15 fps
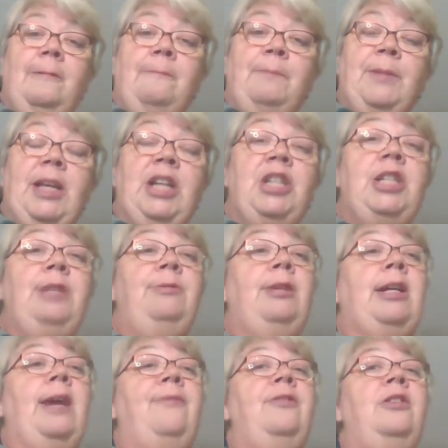And she
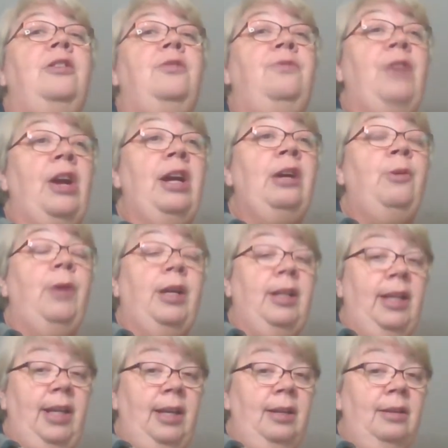recovered very
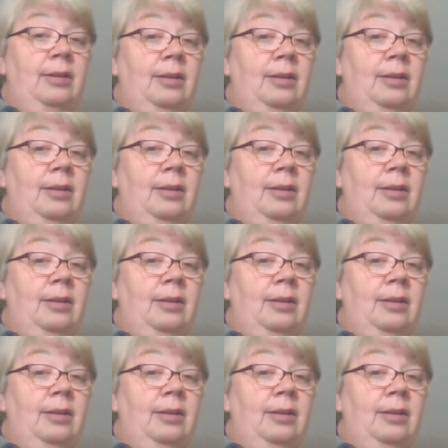quickly